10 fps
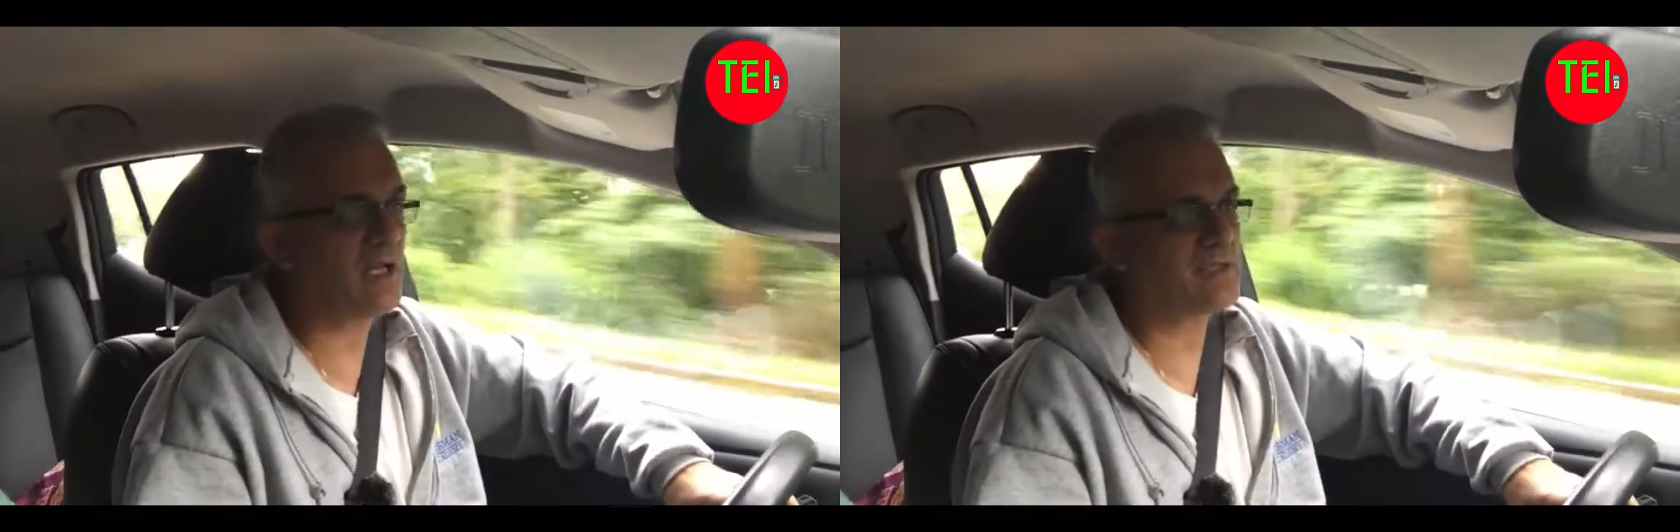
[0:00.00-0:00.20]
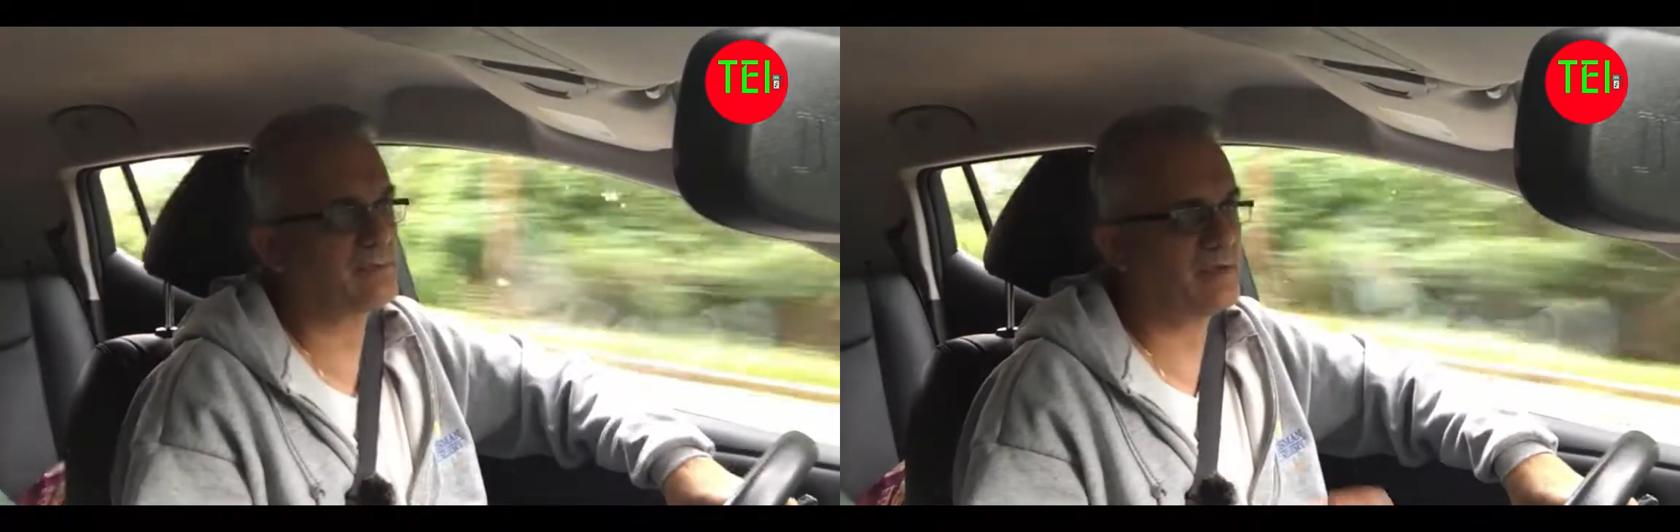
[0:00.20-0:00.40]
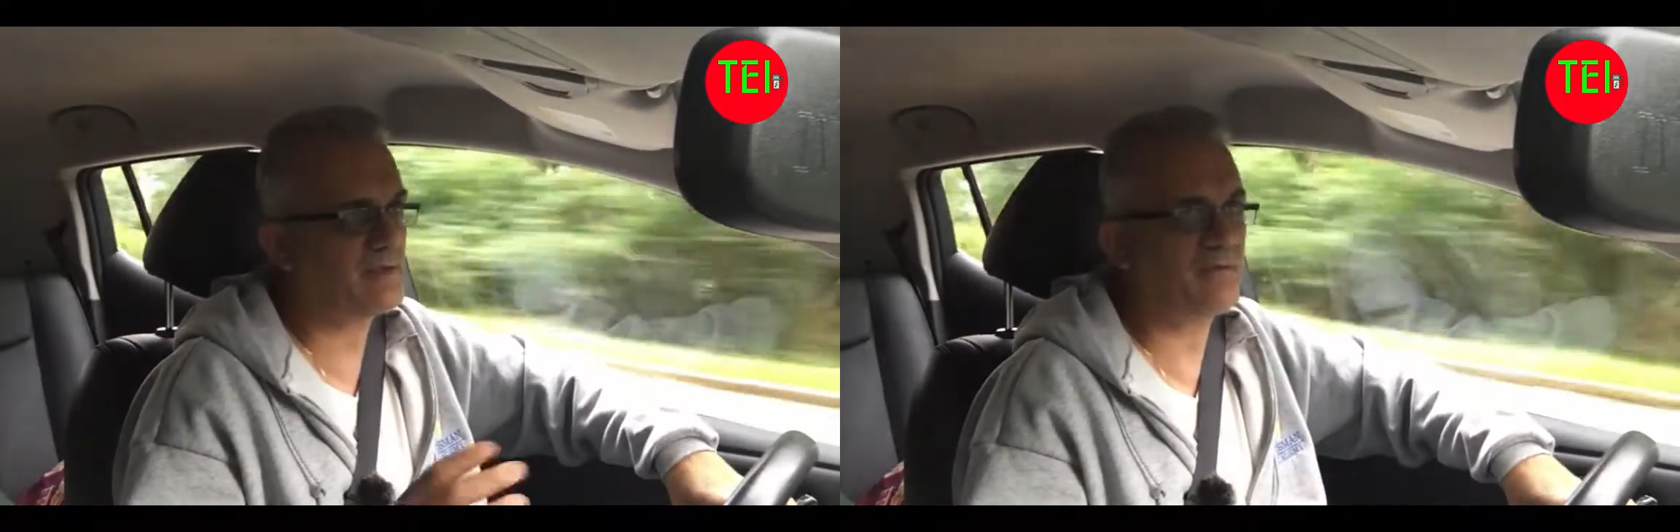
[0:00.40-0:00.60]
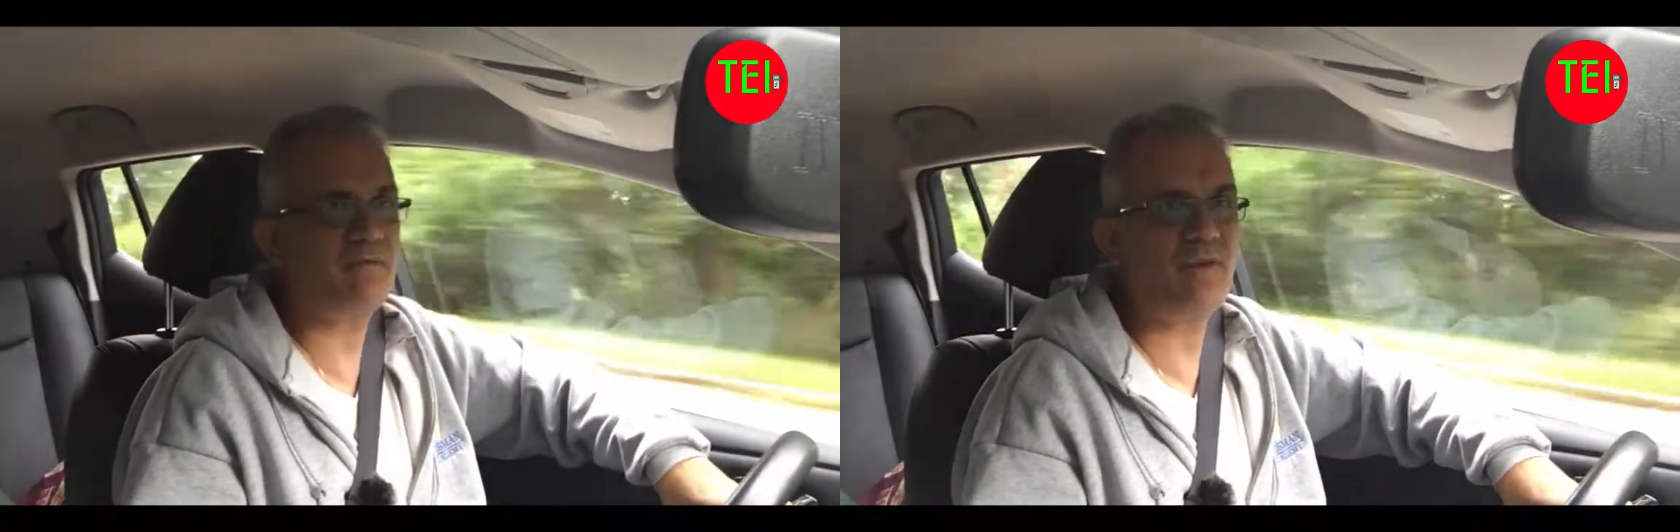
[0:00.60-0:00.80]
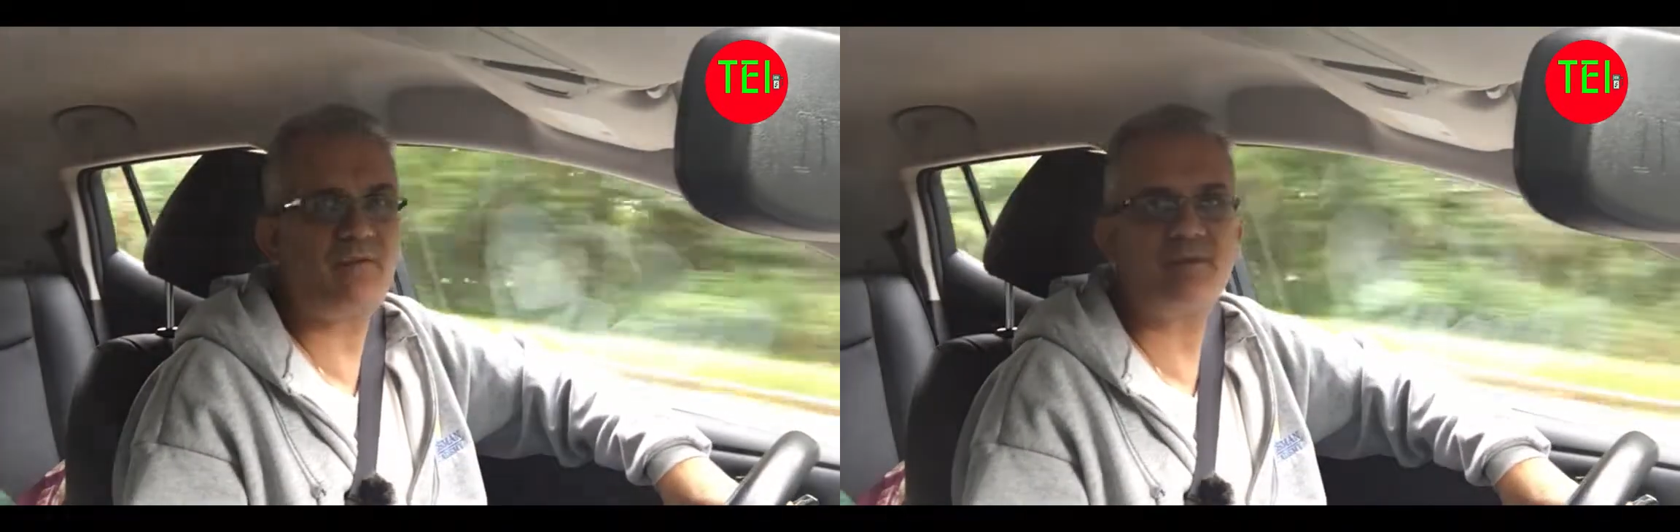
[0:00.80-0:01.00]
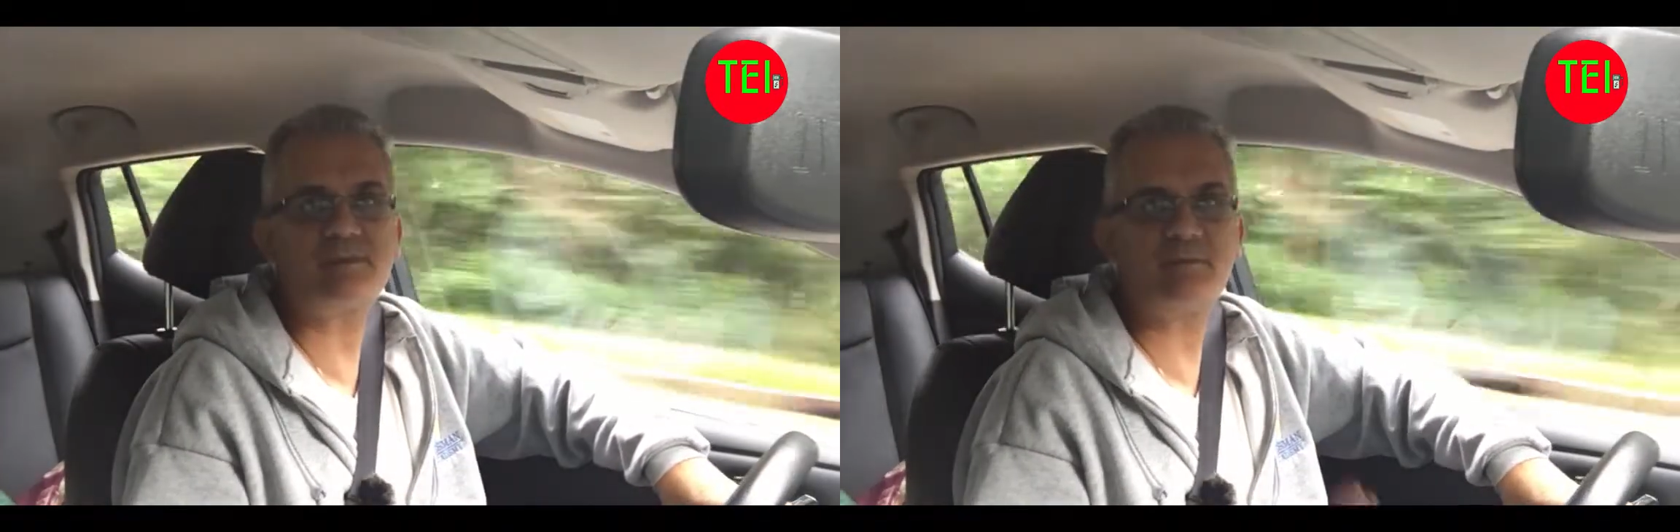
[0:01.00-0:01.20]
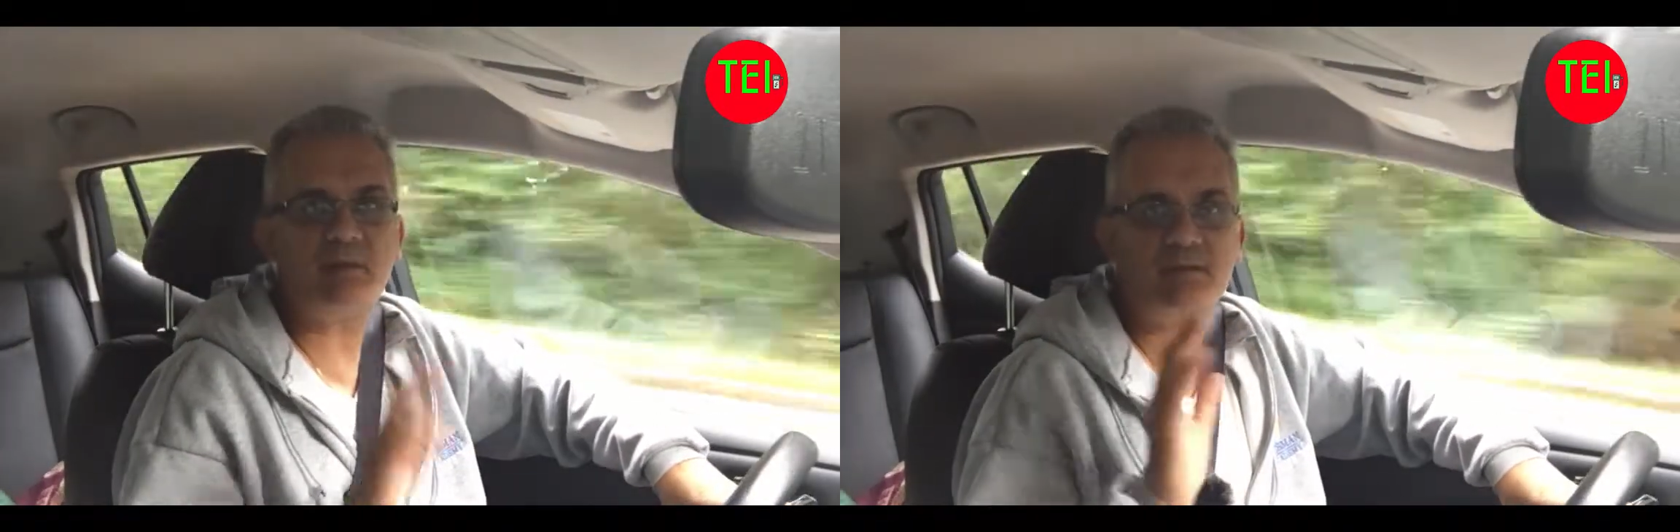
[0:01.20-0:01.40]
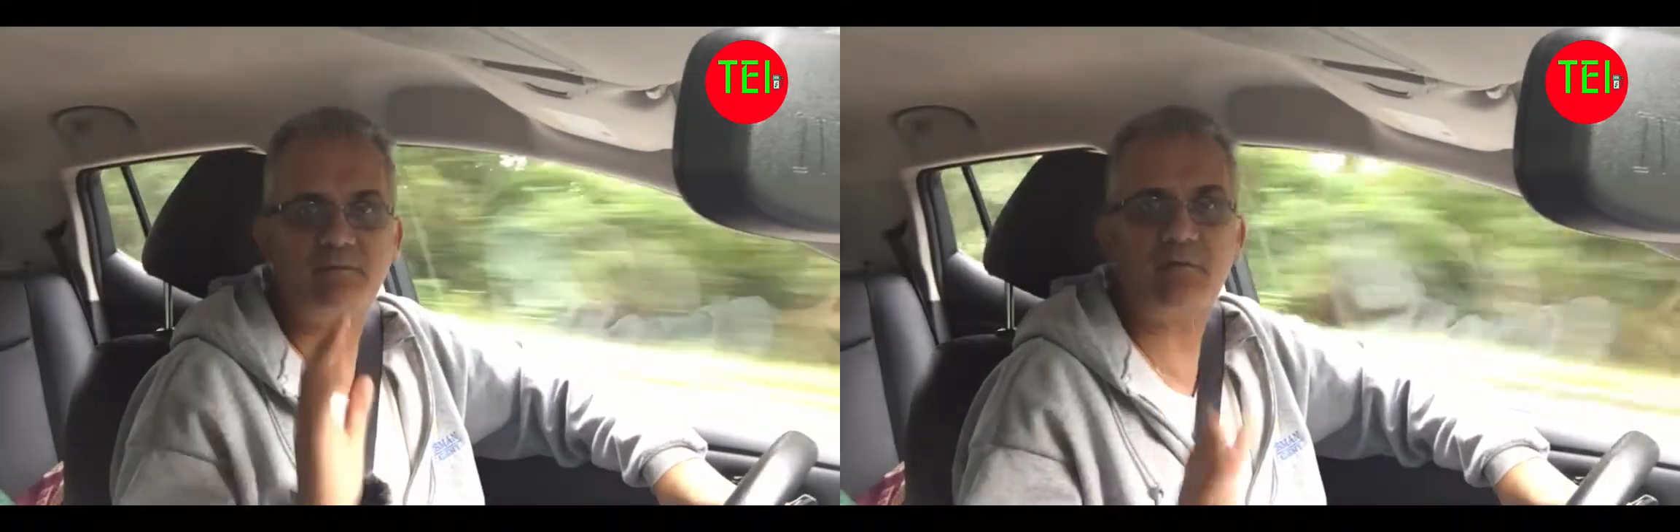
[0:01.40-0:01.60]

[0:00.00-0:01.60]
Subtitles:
last month 75, this month and